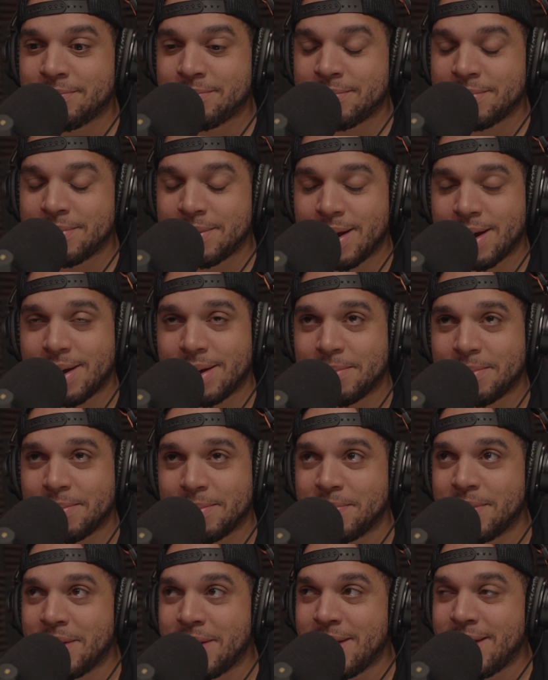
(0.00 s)
So
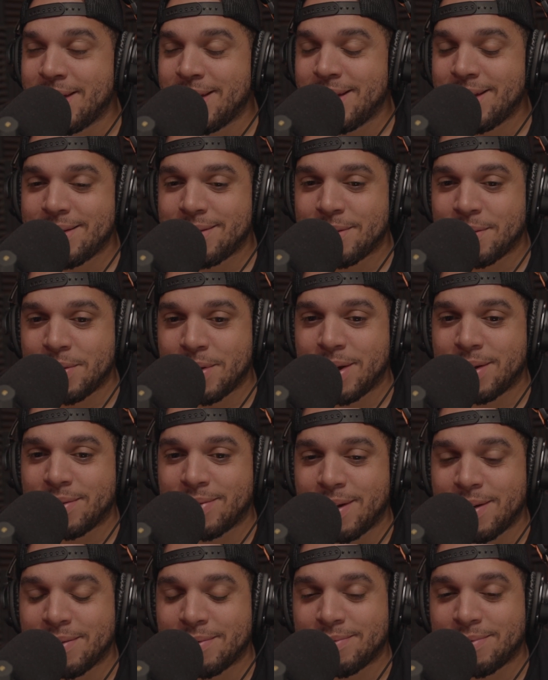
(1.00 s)
yeah,
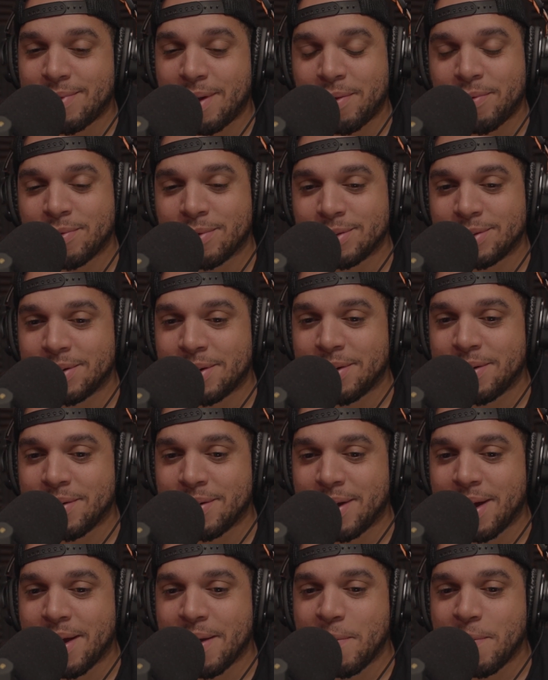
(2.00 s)
thanks for
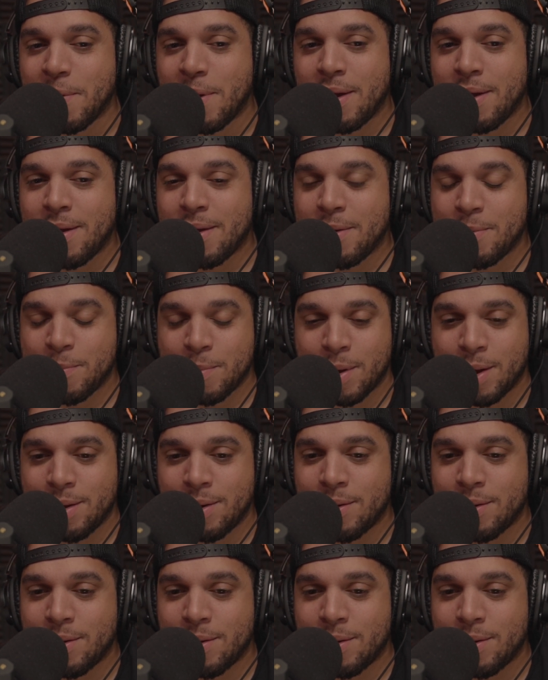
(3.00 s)
sharing that, man.